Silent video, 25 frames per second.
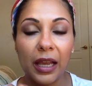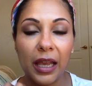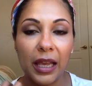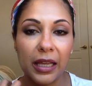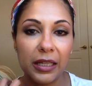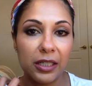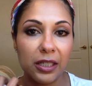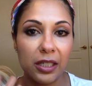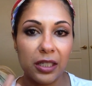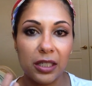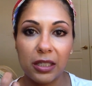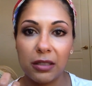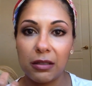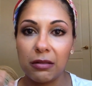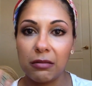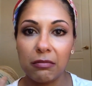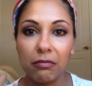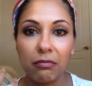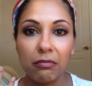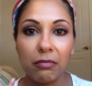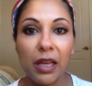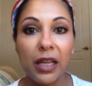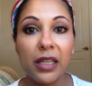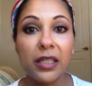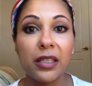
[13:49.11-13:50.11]
It just
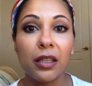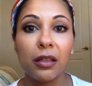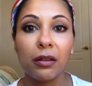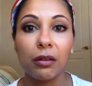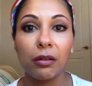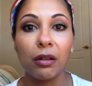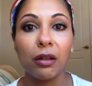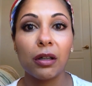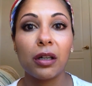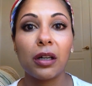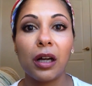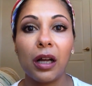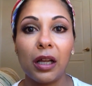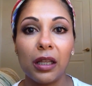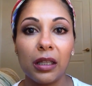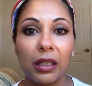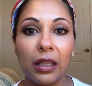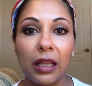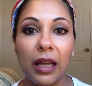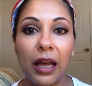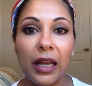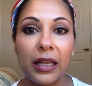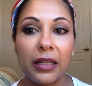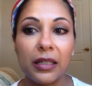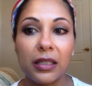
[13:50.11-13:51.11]
makes it look a
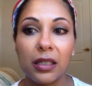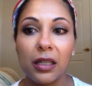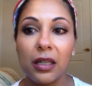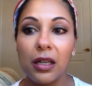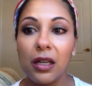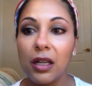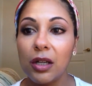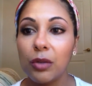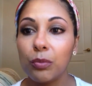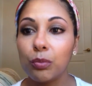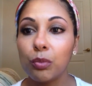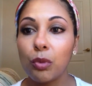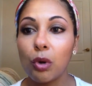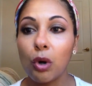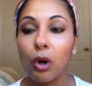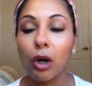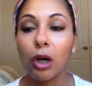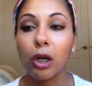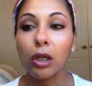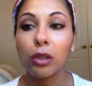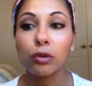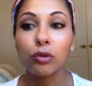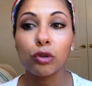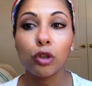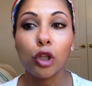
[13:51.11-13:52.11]
lot
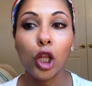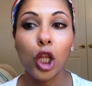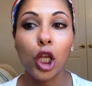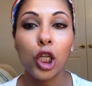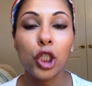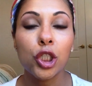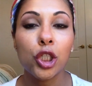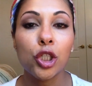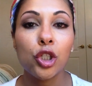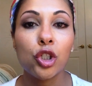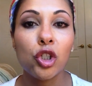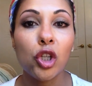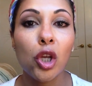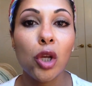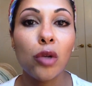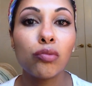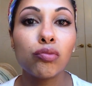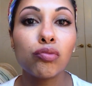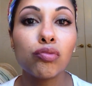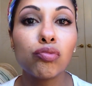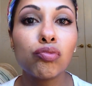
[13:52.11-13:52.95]
more luscious. See?